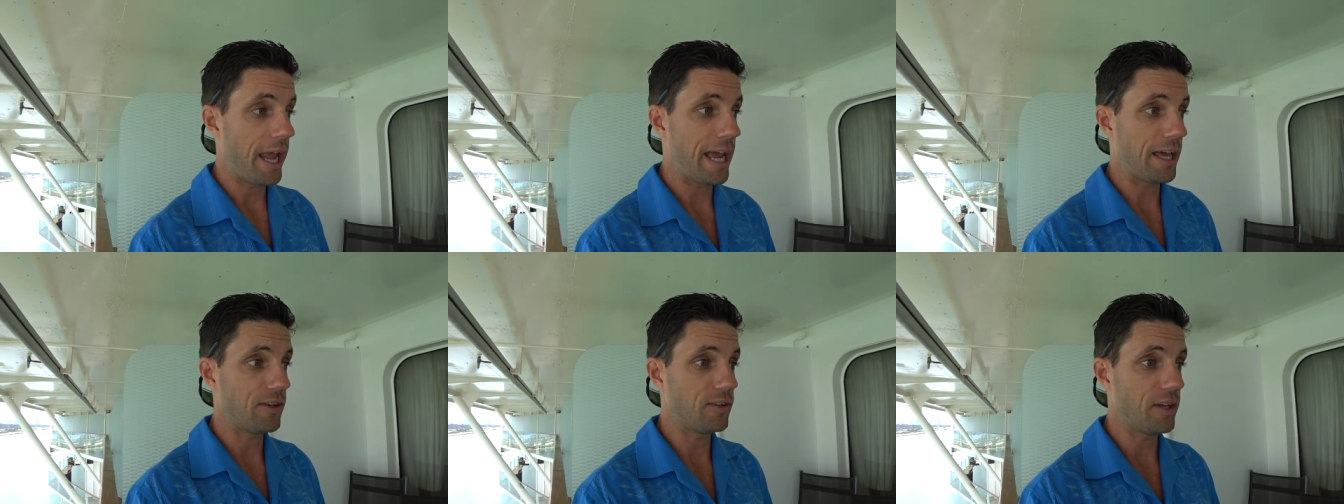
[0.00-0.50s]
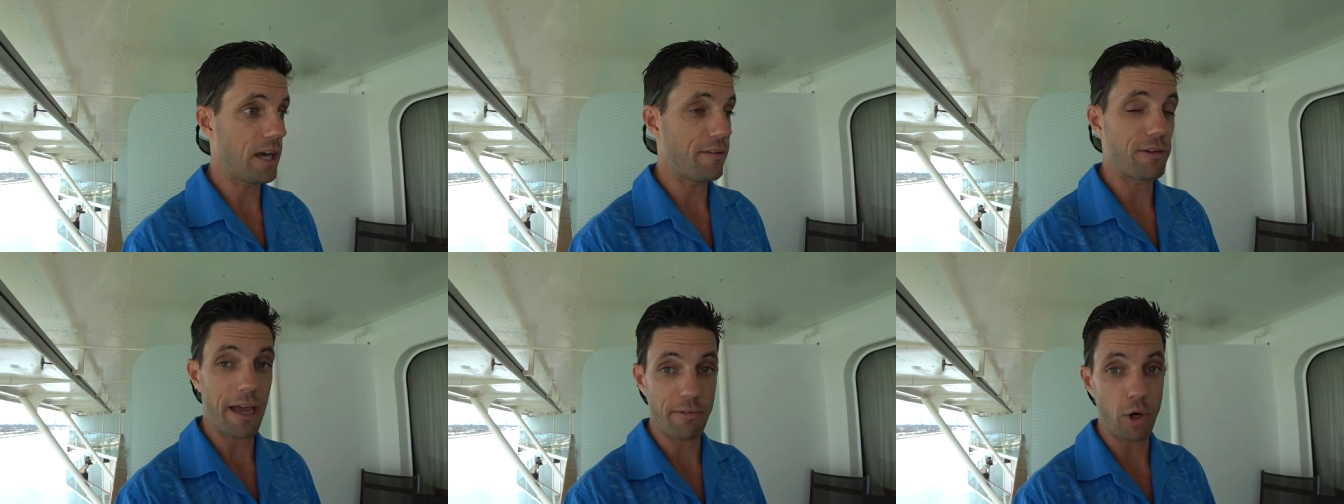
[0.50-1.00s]
And uh,
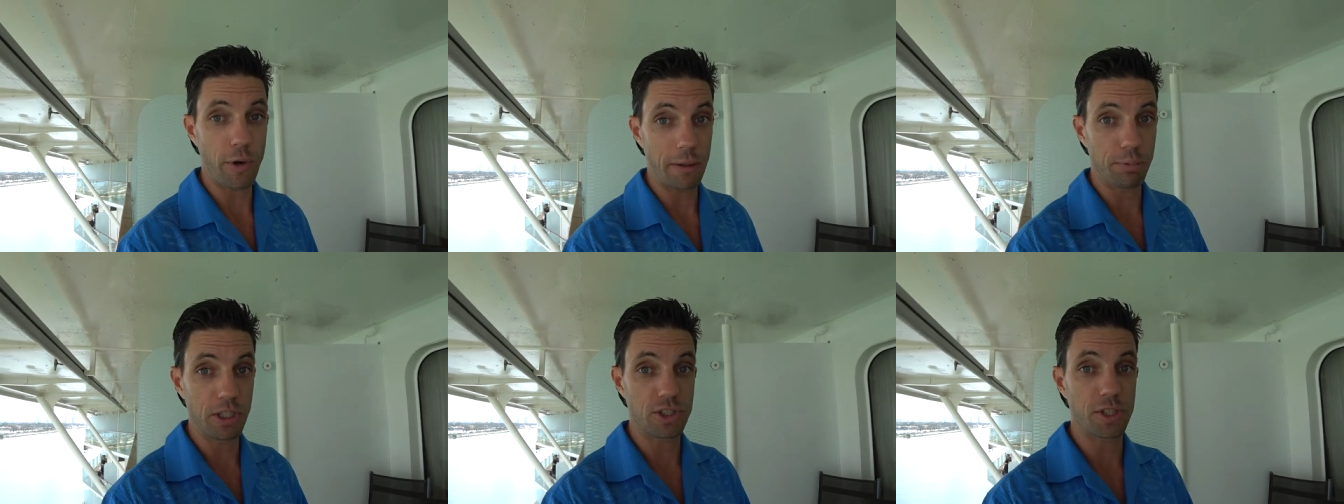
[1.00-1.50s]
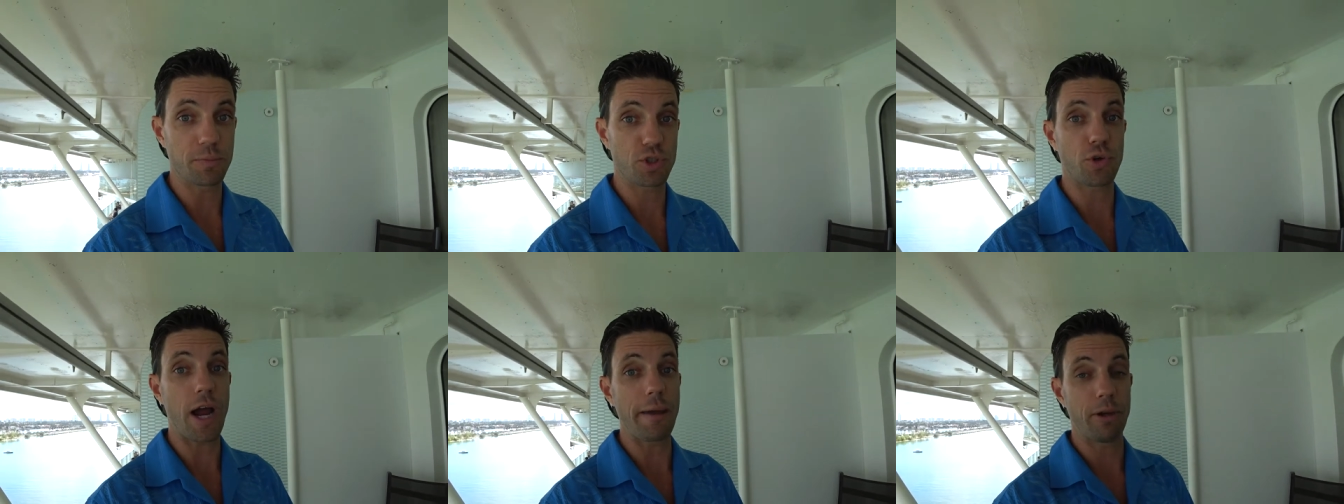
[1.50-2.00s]
if you haven't already, please
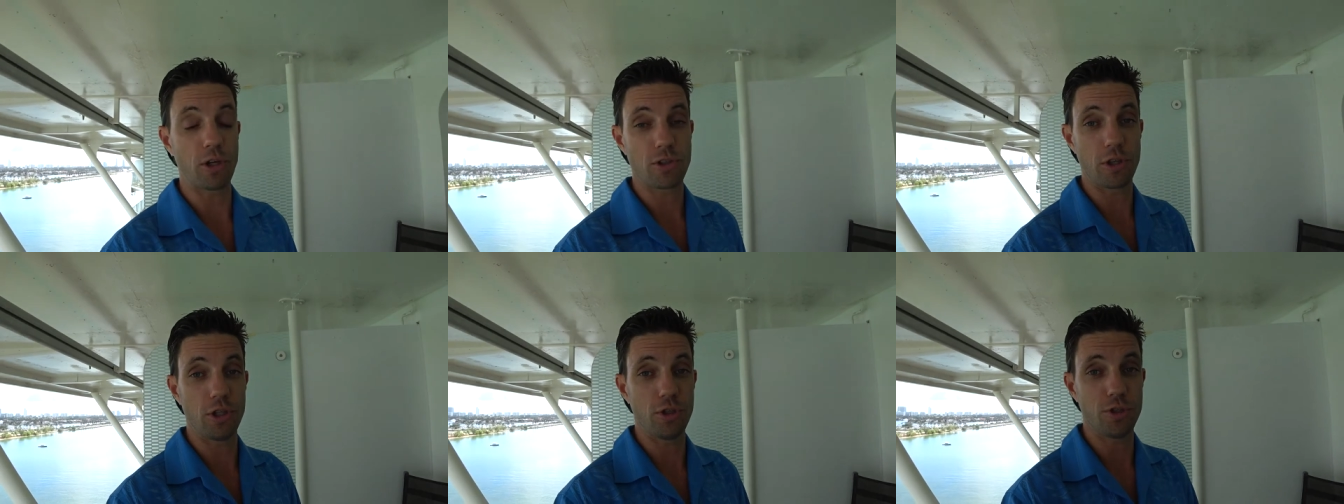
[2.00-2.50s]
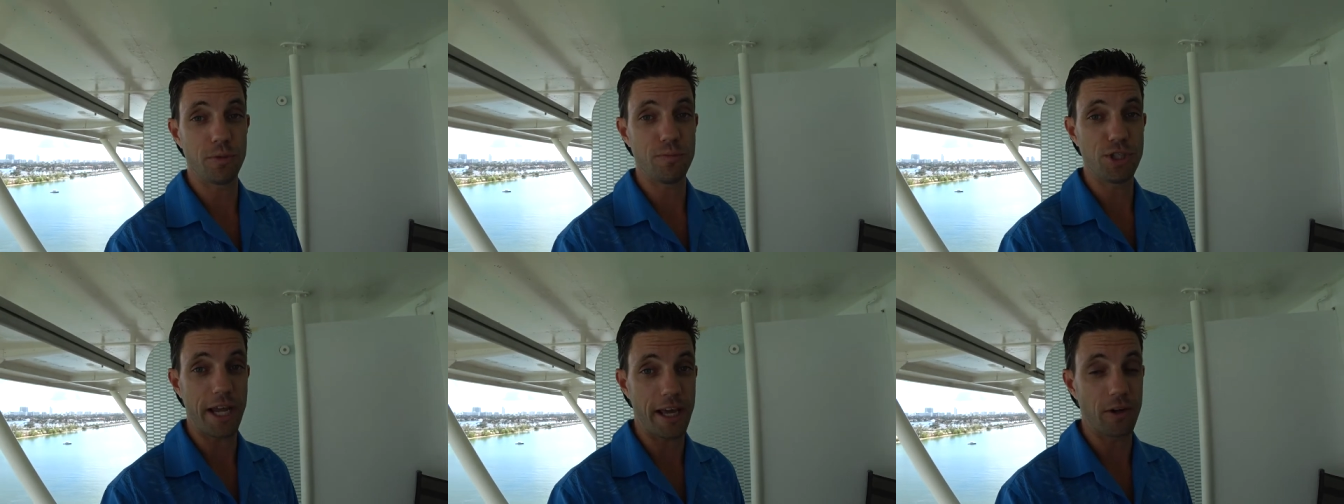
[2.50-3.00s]
subscribe here to the YouTube
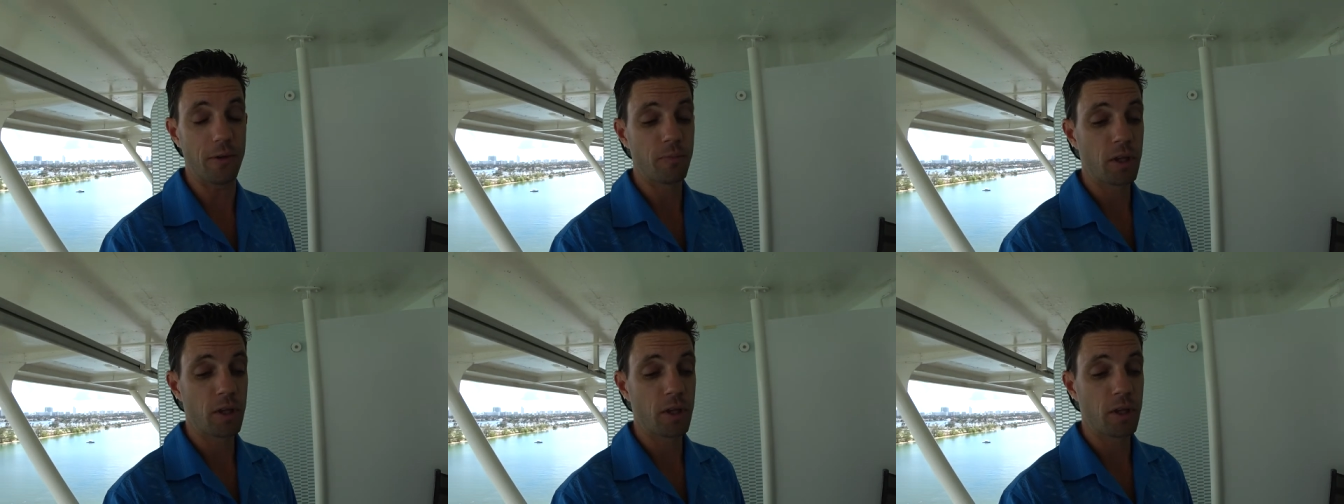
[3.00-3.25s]
channel.